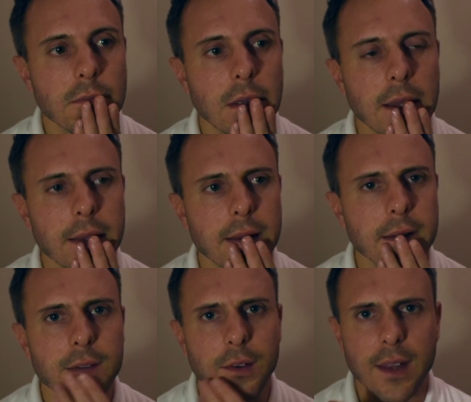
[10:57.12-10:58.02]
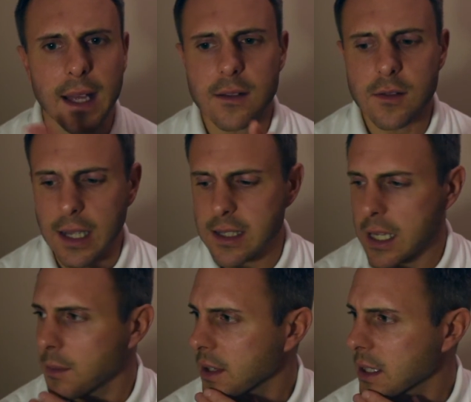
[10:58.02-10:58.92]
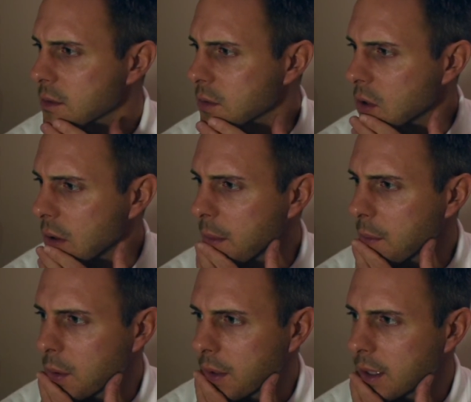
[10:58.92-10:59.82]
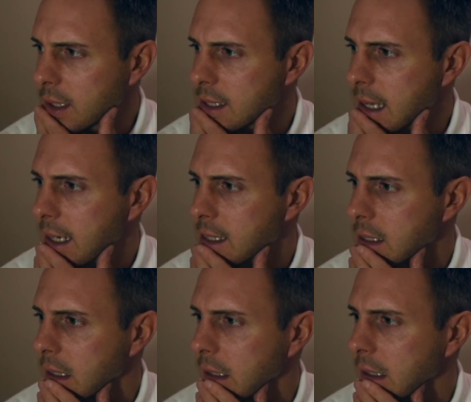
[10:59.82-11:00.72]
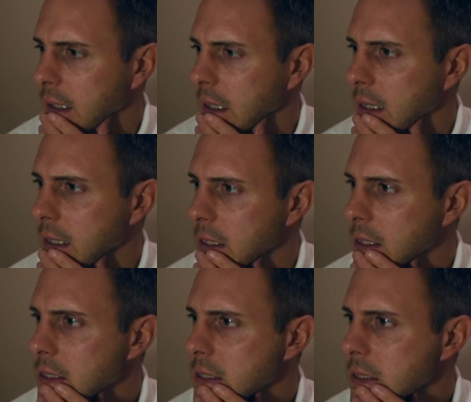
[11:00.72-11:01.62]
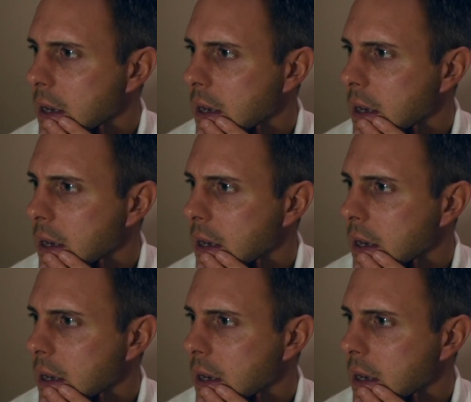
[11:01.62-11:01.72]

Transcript: and sort of that scheme of things. I can't remember what exact it is.